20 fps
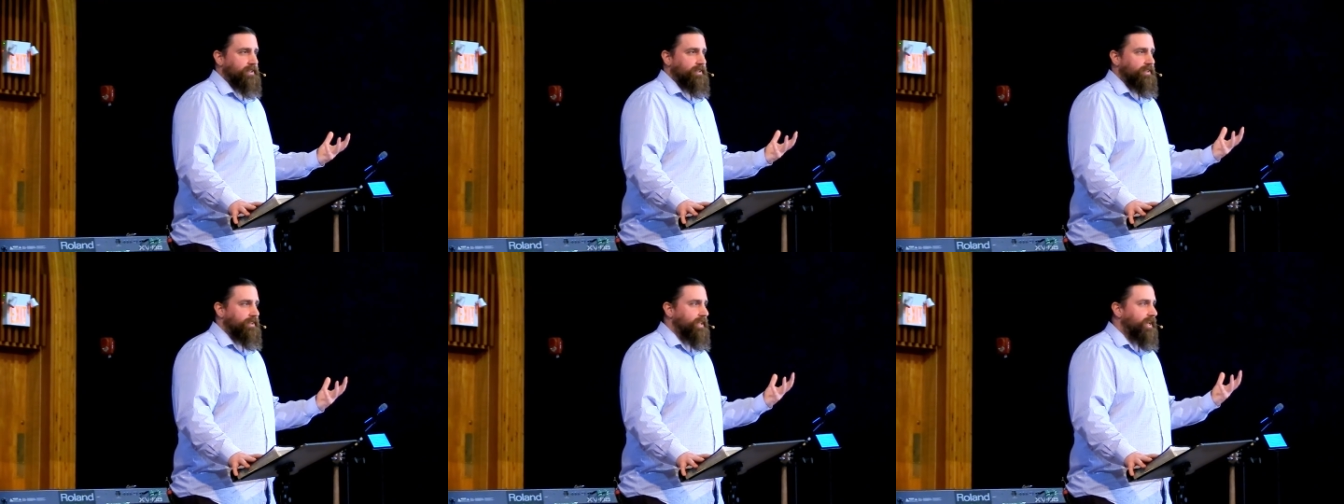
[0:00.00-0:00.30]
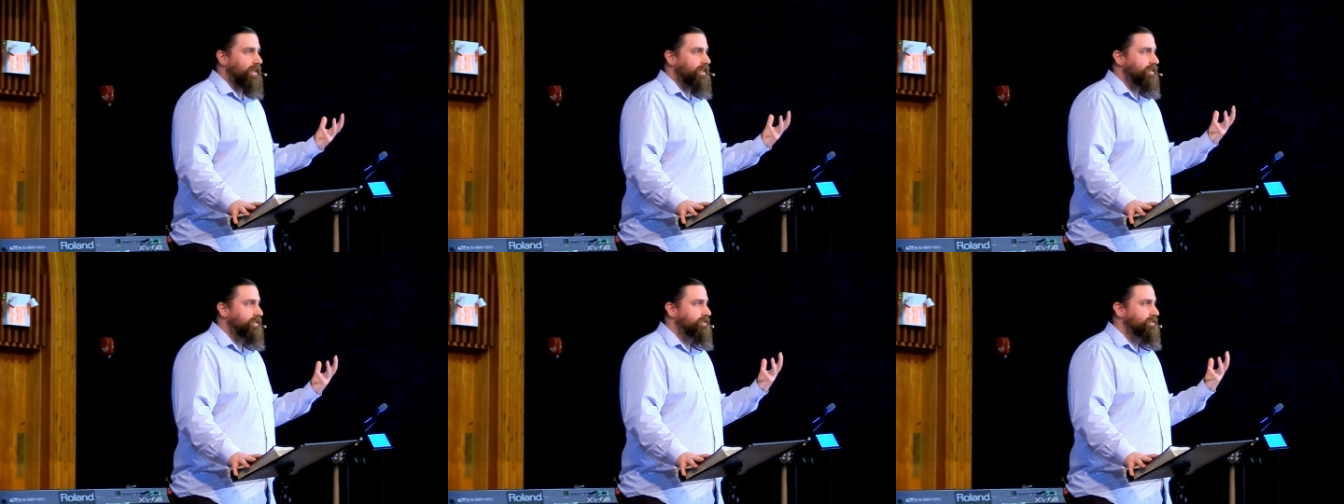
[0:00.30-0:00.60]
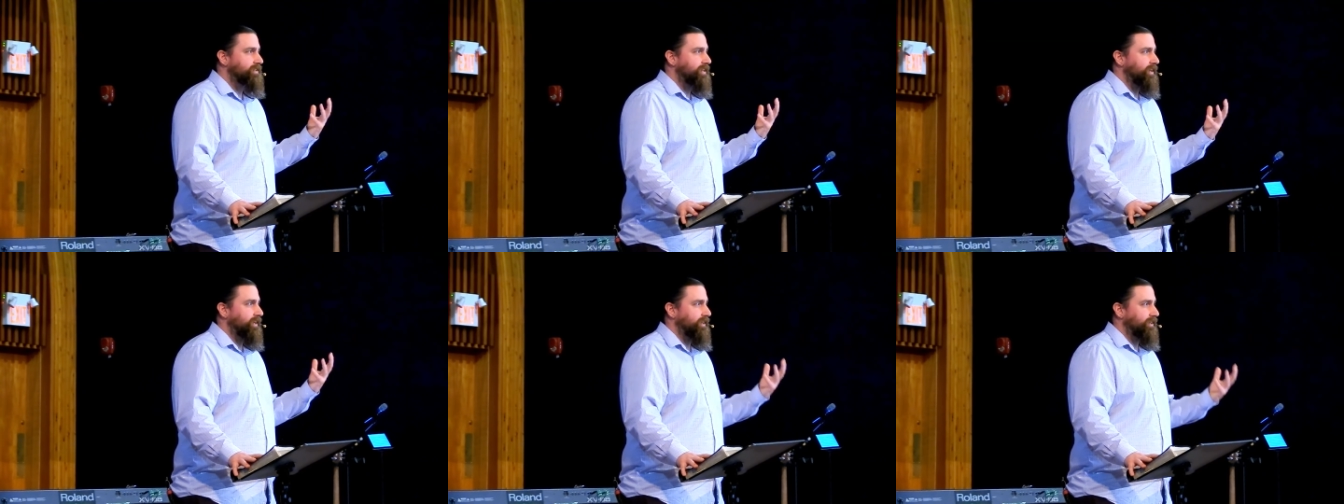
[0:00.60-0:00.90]
That
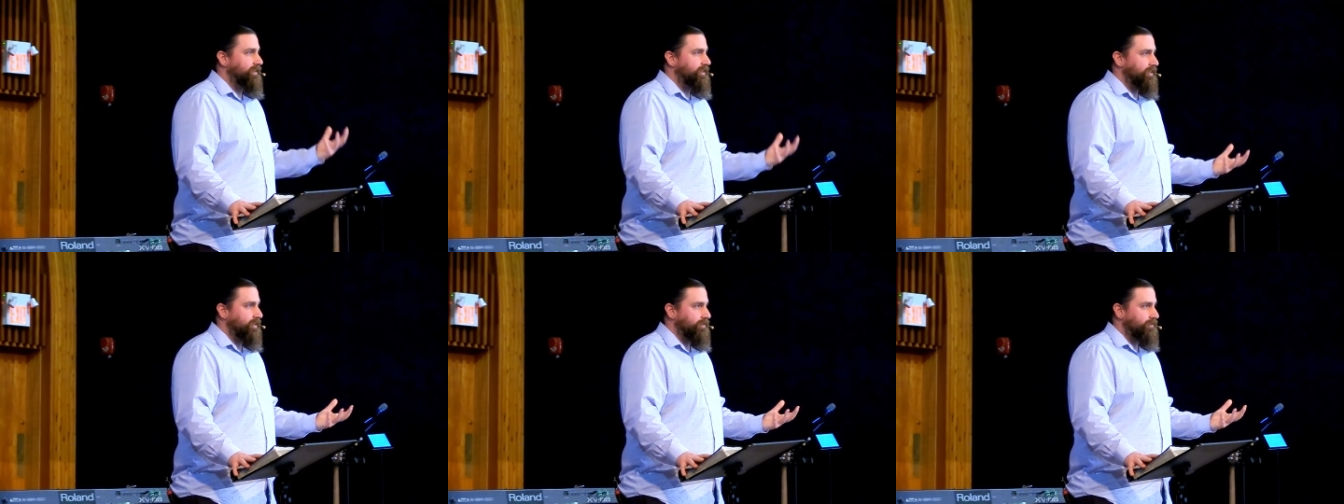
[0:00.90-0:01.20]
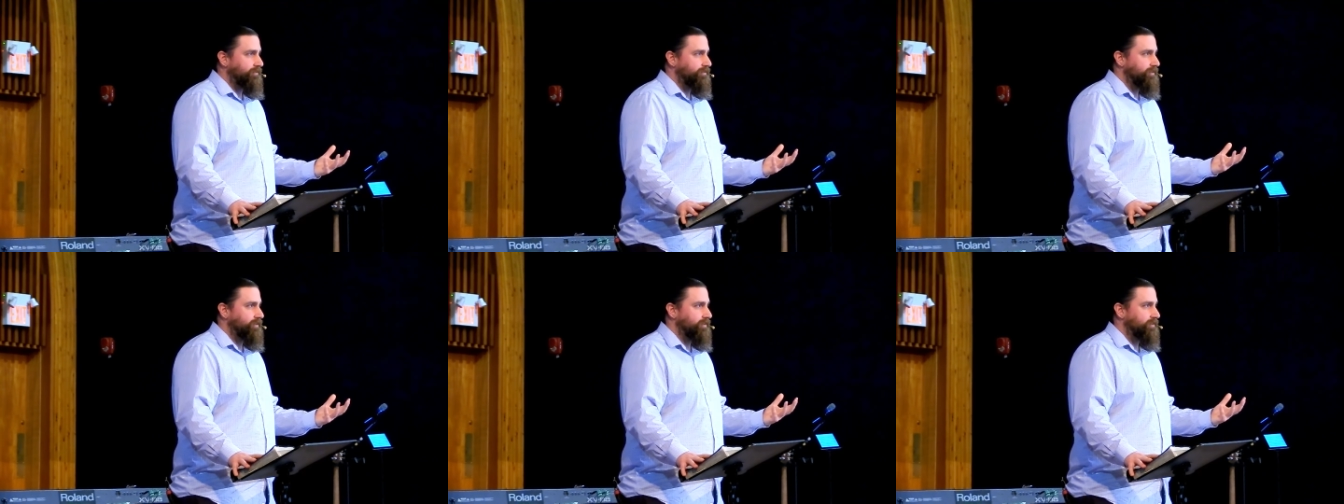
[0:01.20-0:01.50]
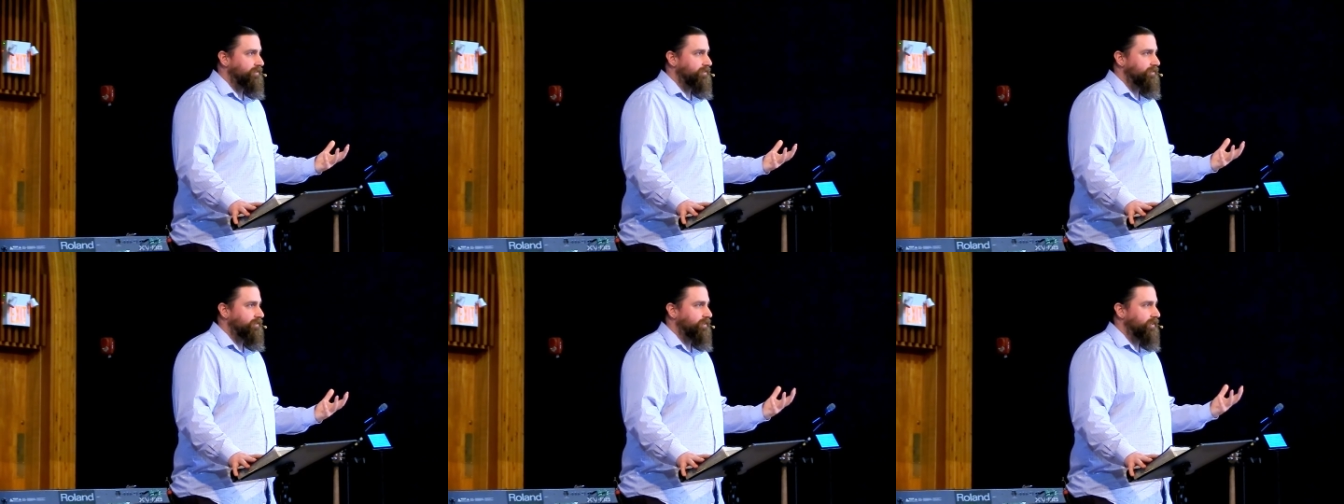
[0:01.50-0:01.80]
is a gift,
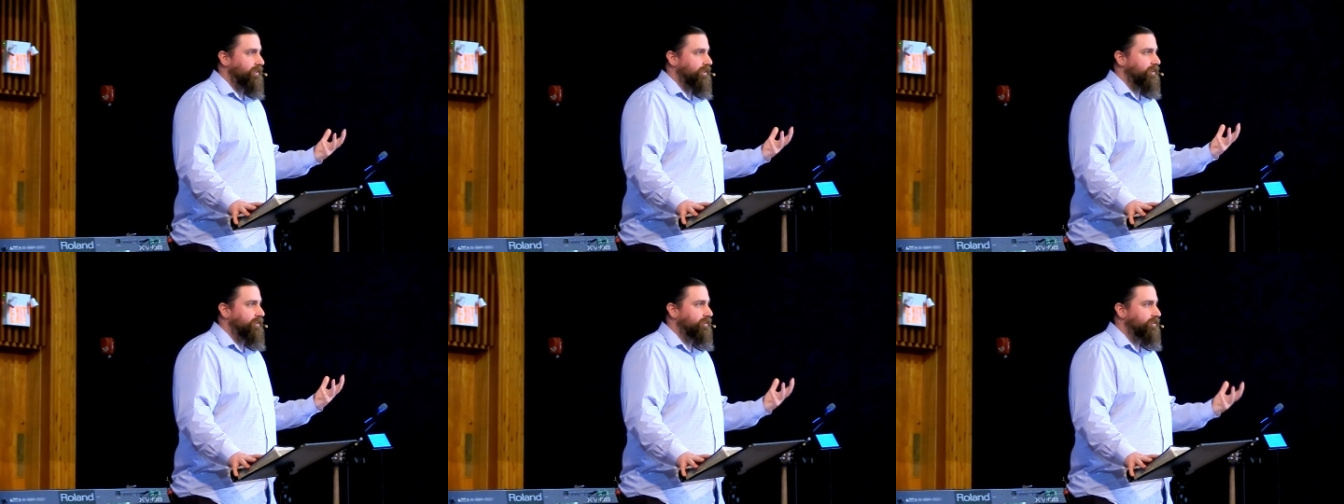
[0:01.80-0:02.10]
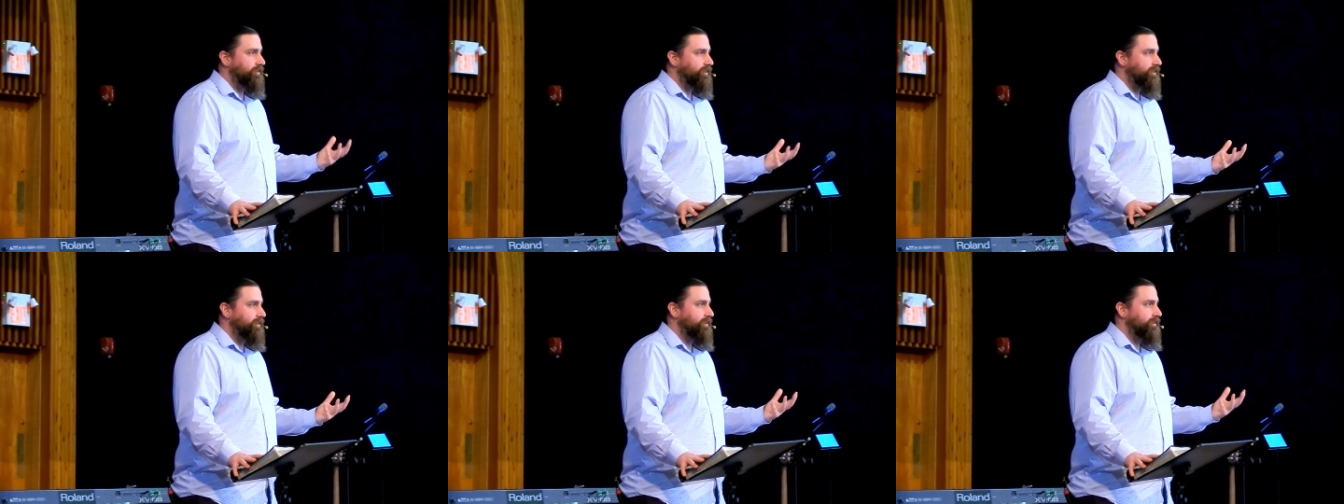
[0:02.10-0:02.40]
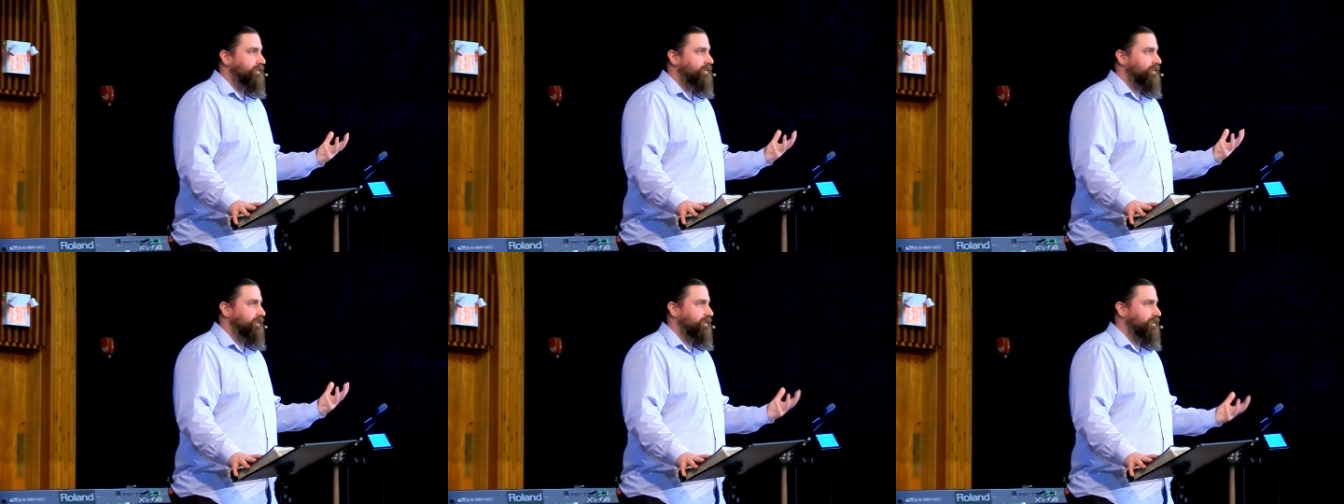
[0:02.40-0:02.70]
a good
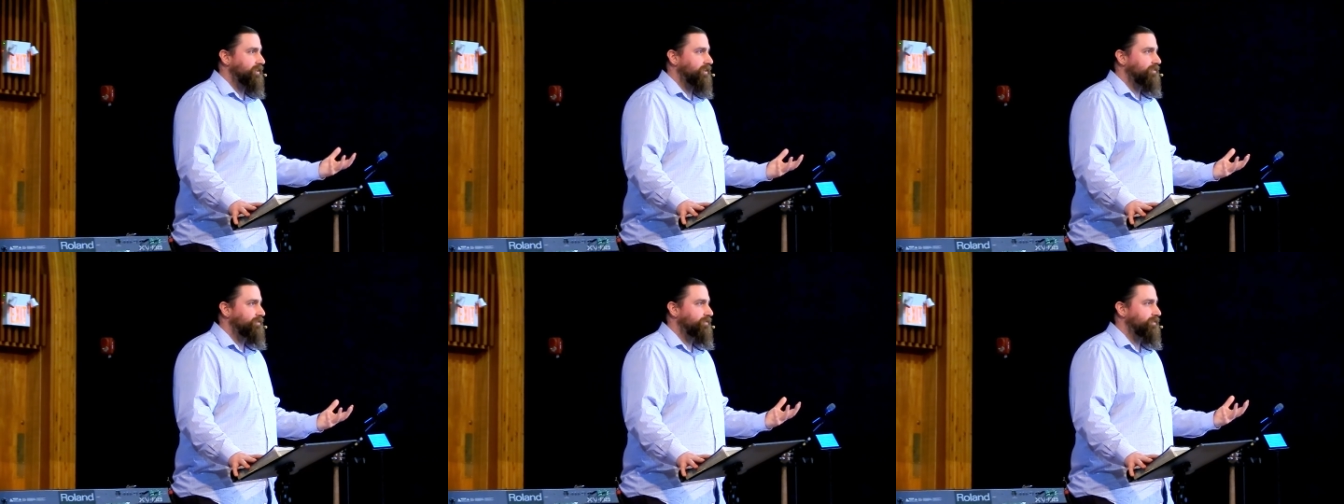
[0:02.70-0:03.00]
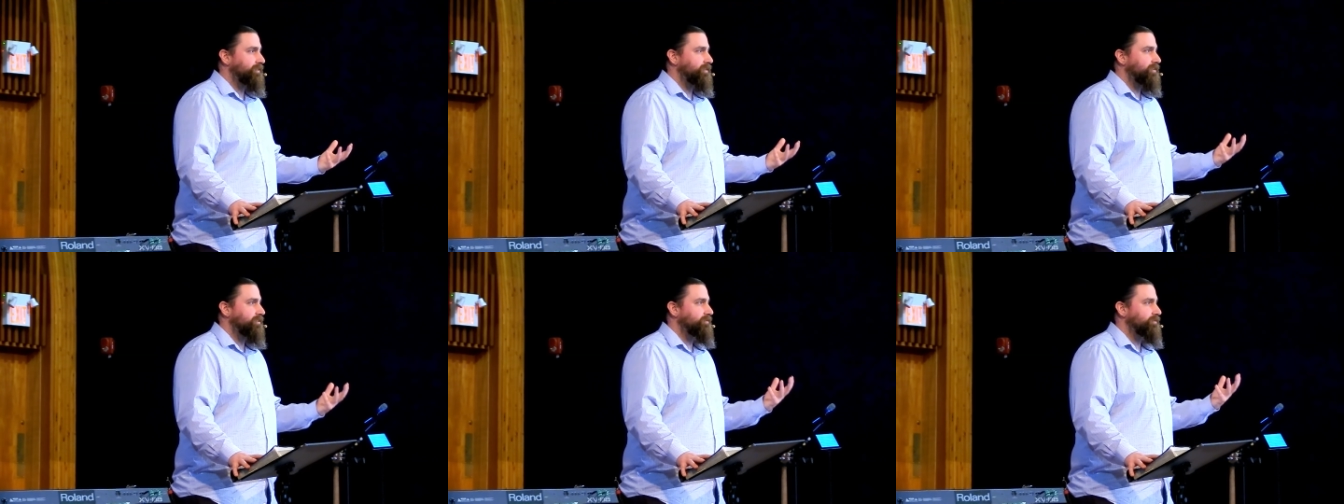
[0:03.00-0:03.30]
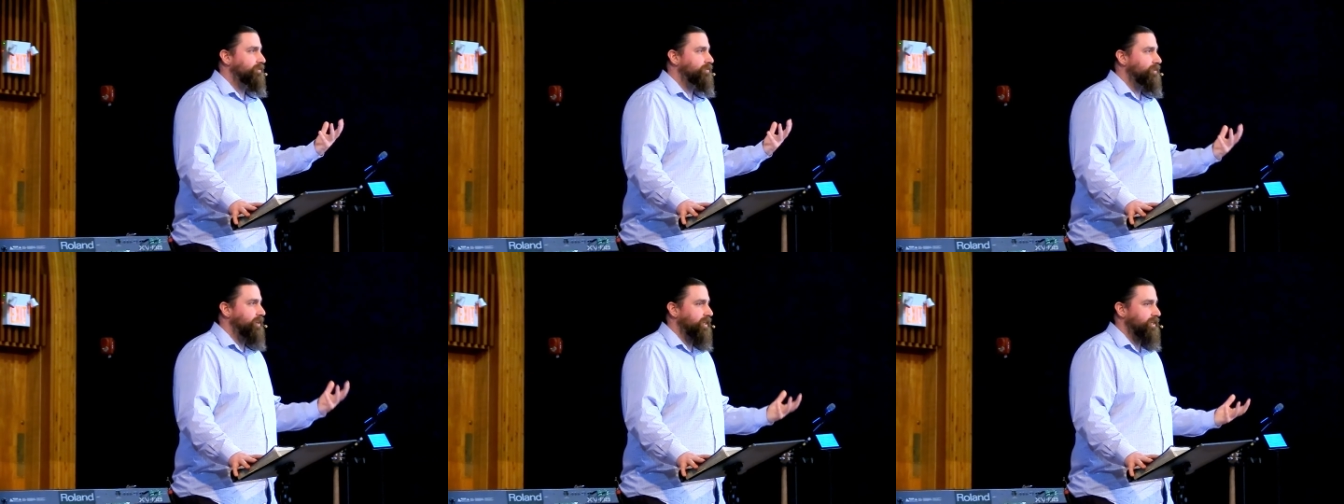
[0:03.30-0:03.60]
gift of
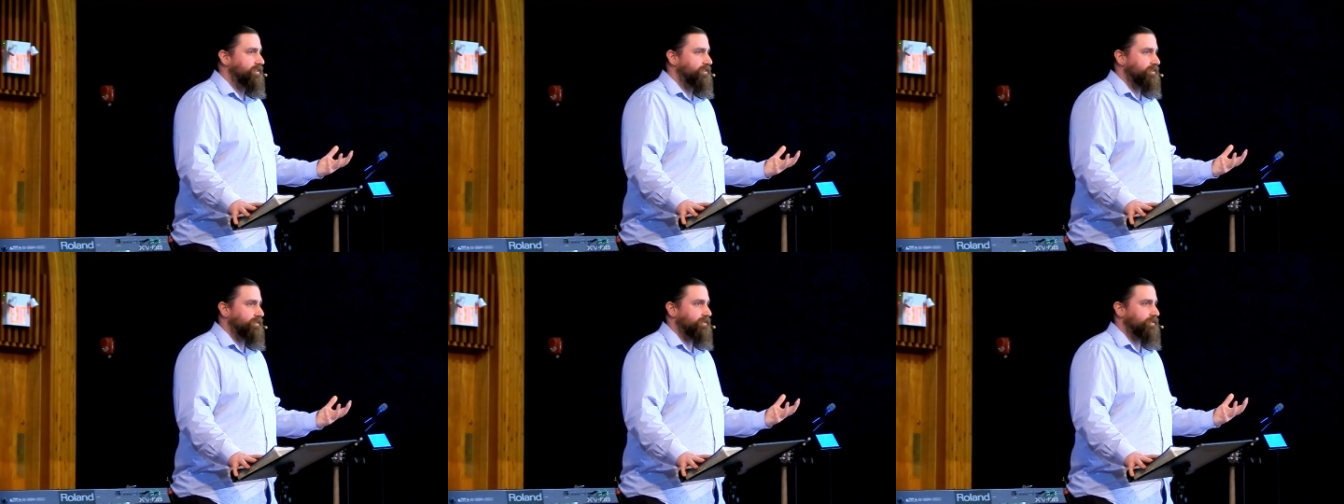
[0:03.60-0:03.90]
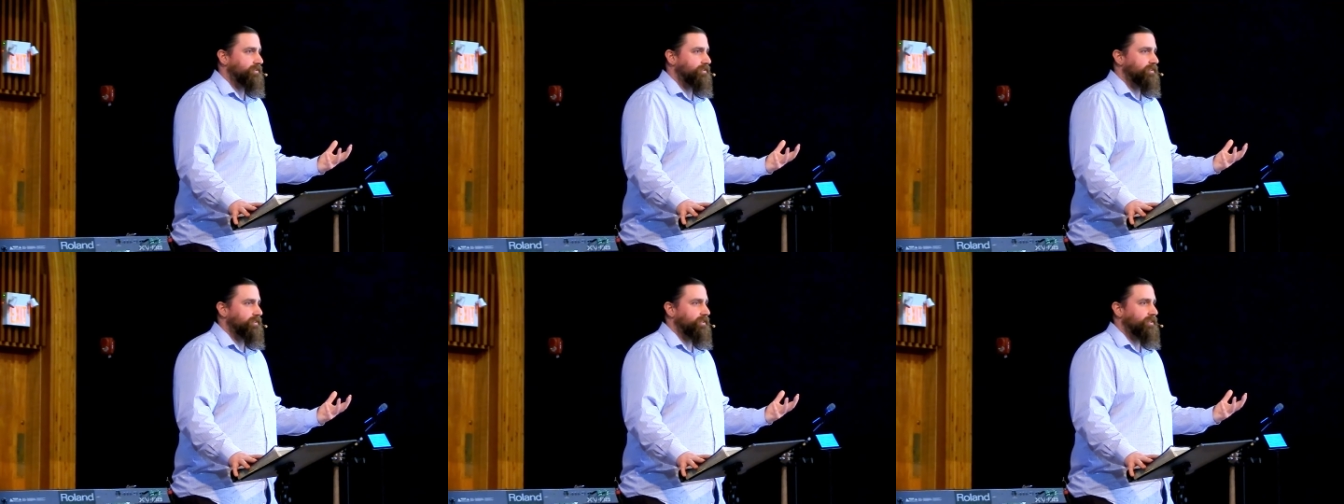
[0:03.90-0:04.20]
grace